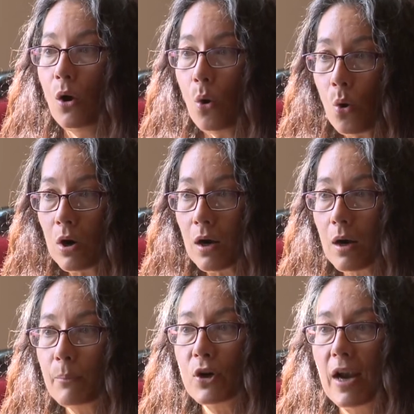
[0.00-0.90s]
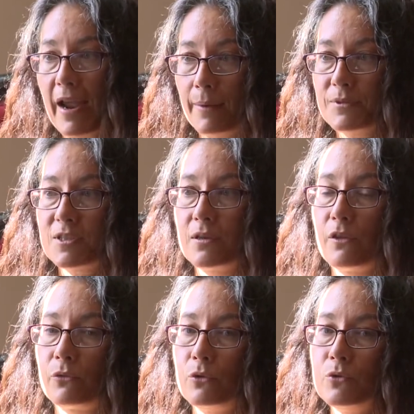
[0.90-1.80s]
or perhaps
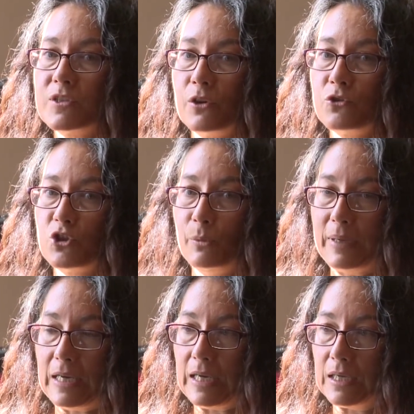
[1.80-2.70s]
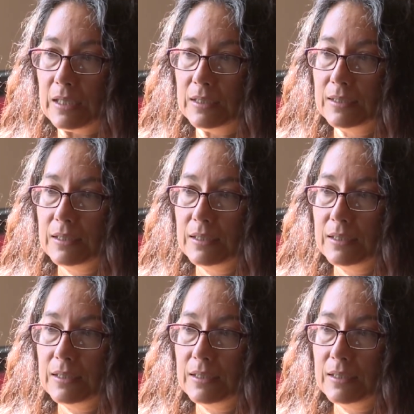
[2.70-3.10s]
through social media